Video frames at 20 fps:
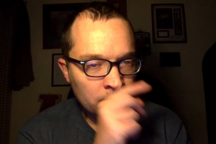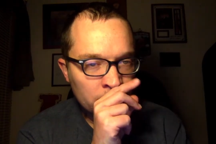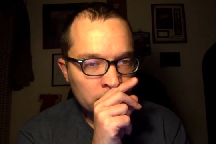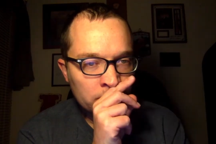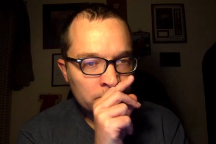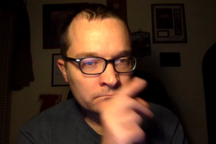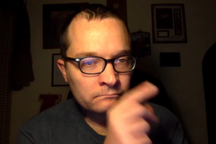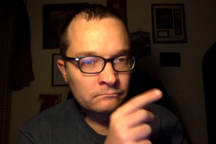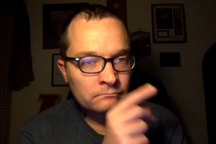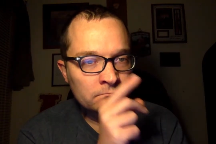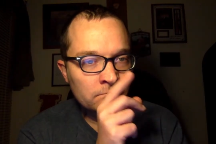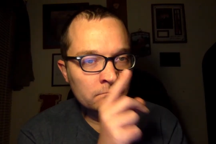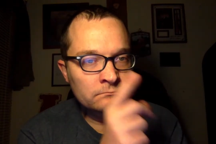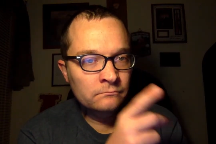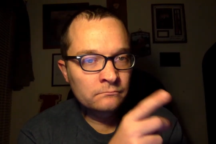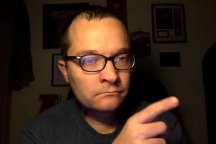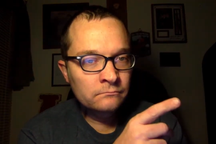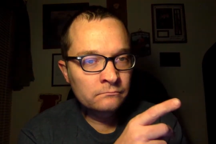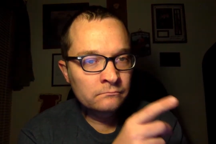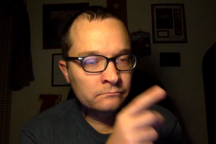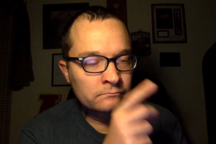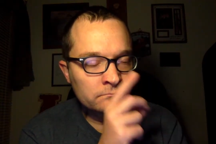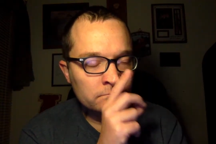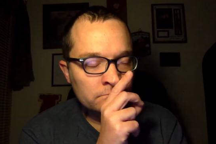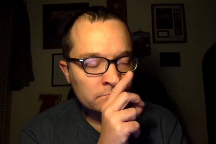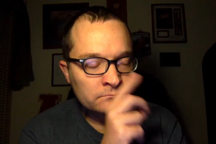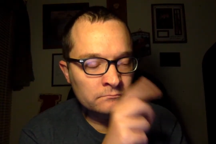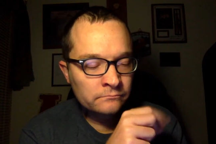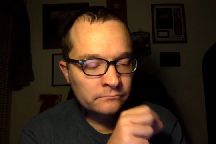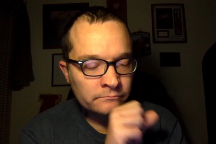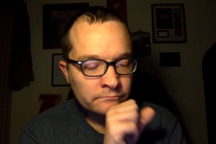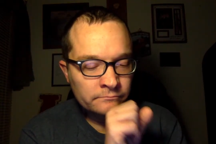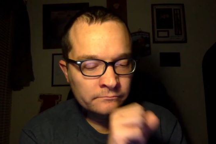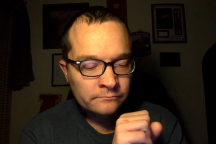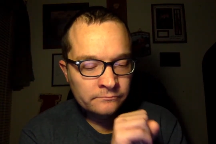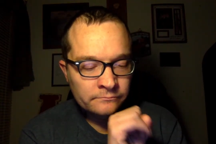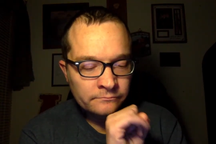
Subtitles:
Nobody speaks.